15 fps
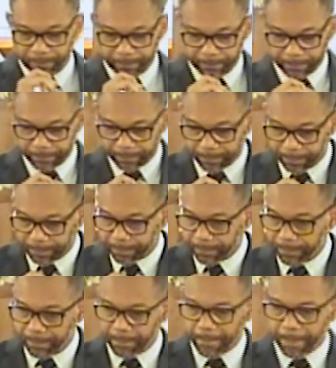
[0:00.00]

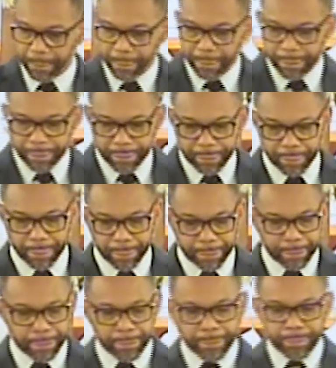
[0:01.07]

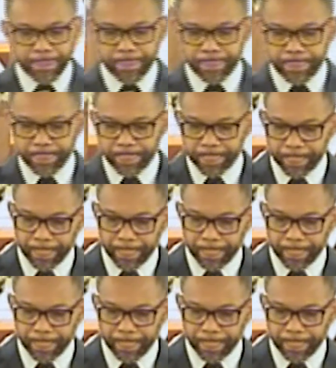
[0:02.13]
Nothing is said.